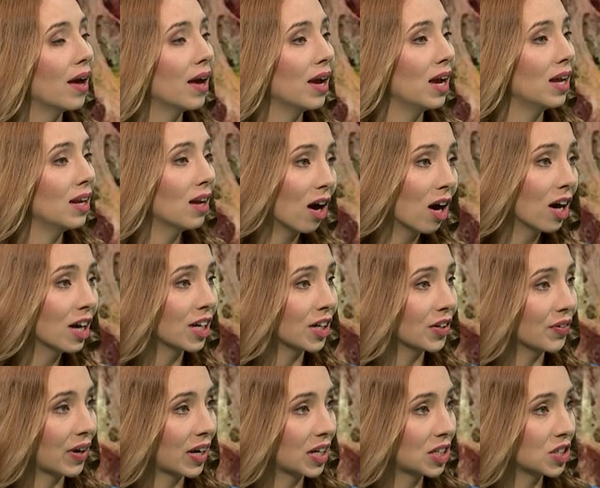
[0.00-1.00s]
uh, in art
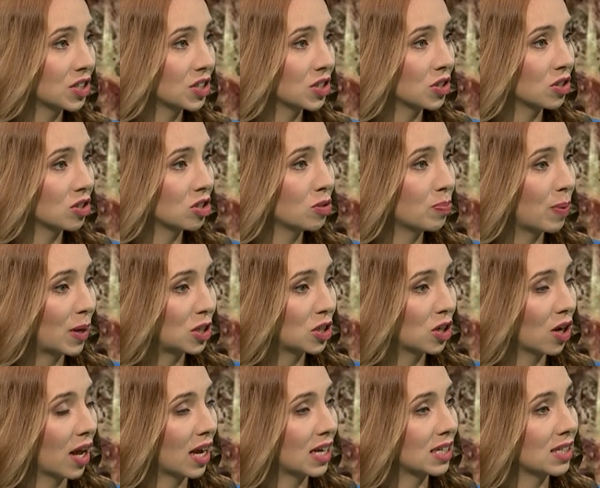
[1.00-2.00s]
direction. So you're
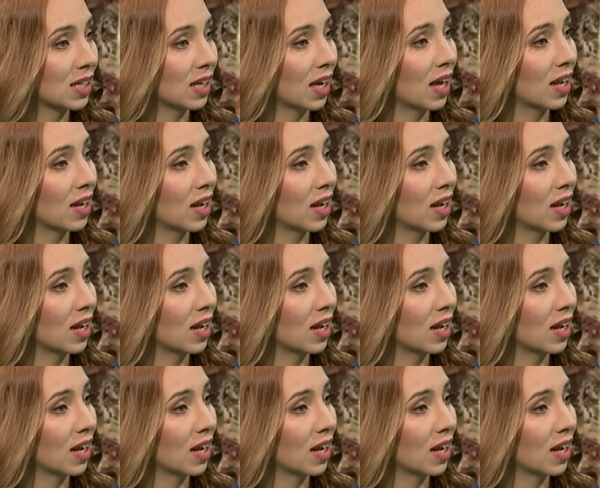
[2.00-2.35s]
specializing